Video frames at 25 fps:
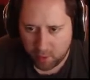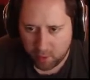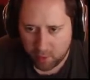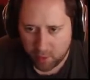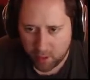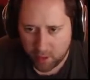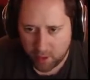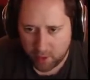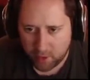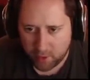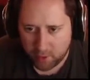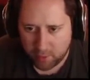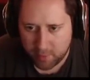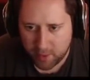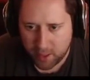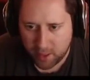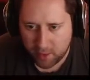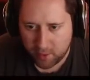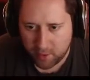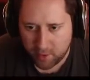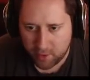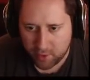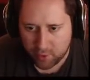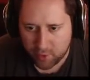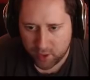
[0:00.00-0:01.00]
is
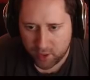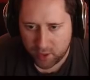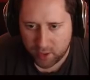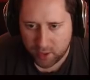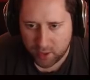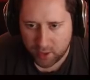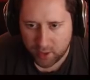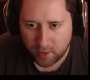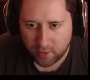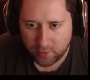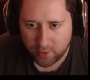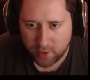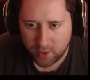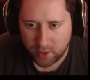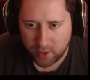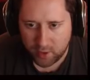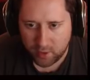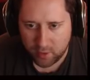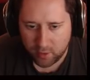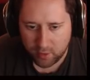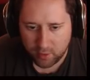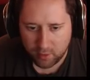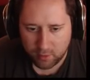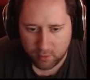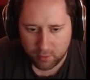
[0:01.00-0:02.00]
power draining out of
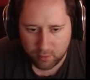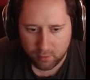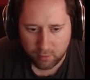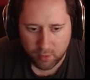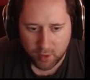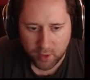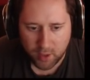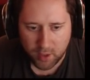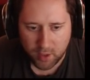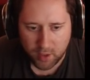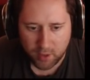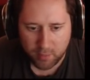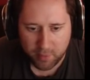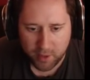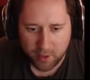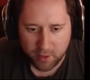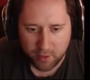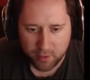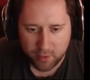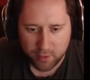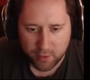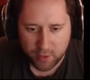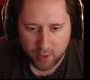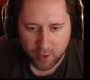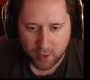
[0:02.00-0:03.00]
these? Why is power
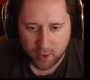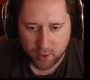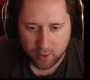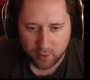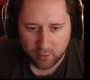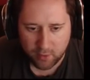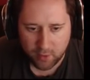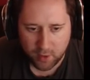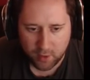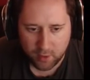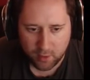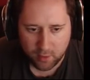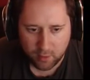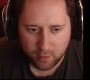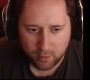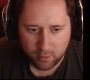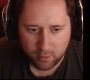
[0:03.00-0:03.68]
draining out of these?